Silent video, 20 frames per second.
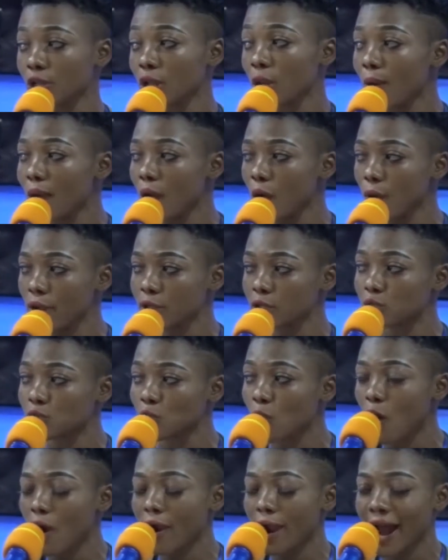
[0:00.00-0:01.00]
On our way
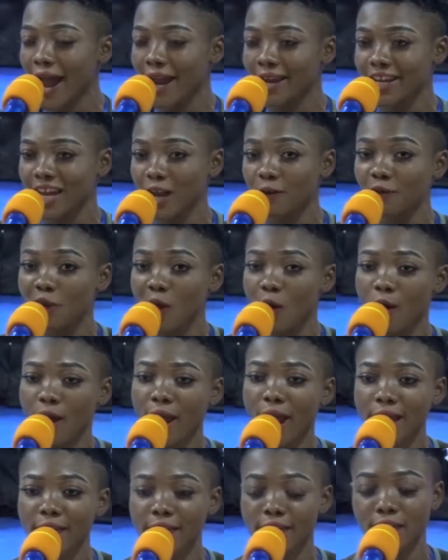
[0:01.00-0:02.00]
to Okaki, after
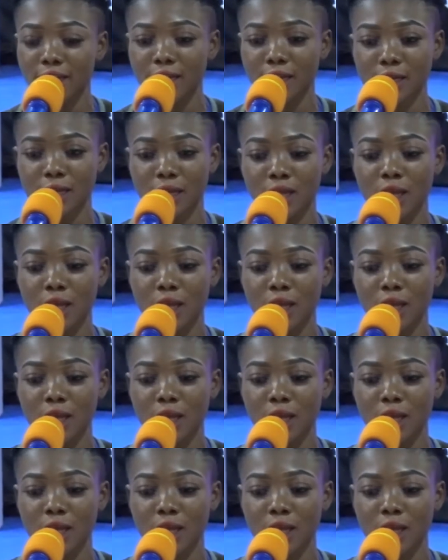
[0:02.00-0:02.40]
Okaki,